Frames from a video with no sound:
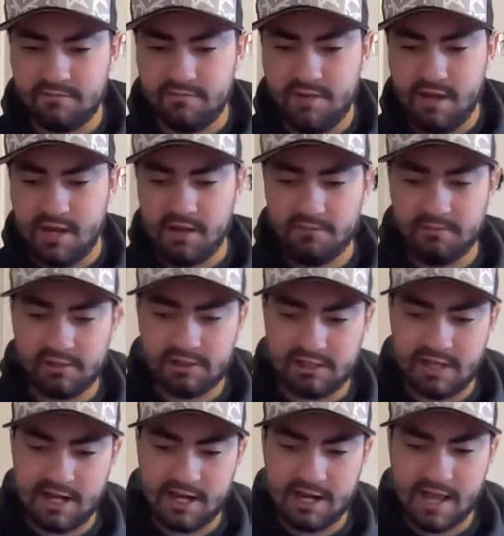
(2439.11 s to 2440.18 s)
Man, I'm
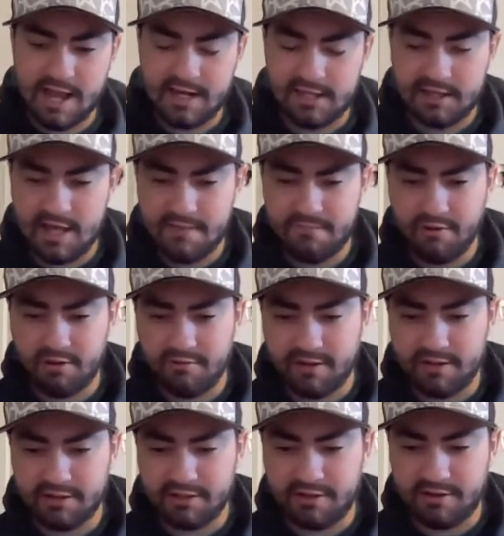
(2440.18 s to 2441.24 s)
glad I added that part
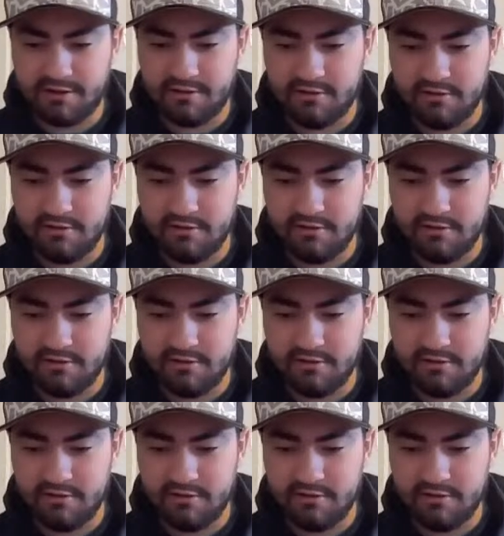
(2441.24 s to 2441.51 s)
right there.